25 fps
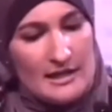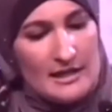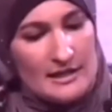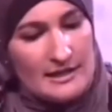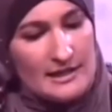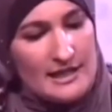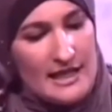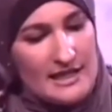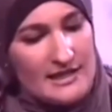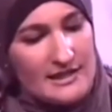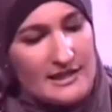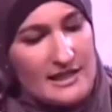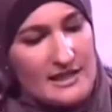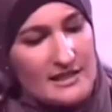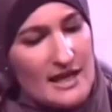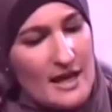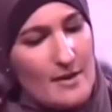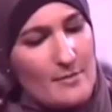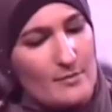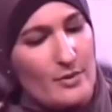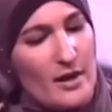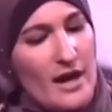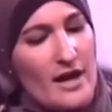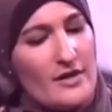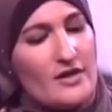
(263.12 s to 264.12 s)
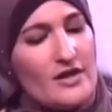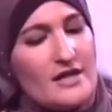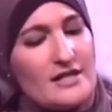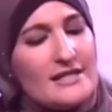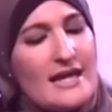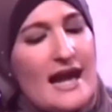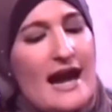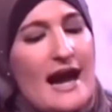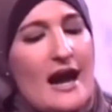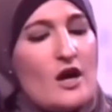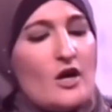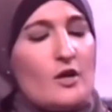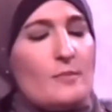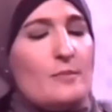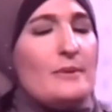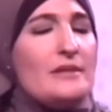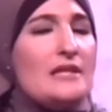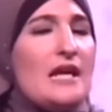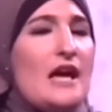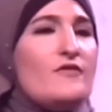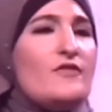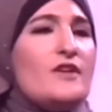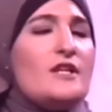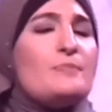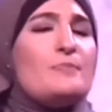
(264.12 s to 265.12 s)
Sisters and brothers, our
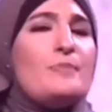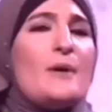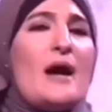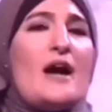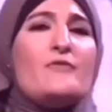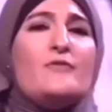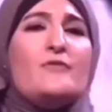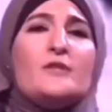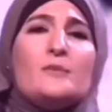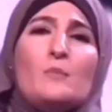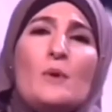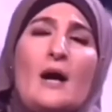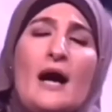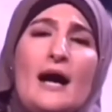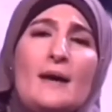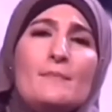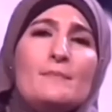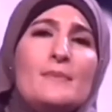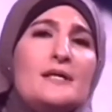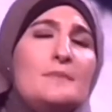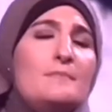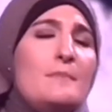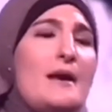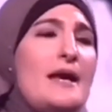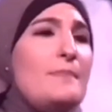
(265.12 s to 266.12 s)
beloved Prophet Muhammad,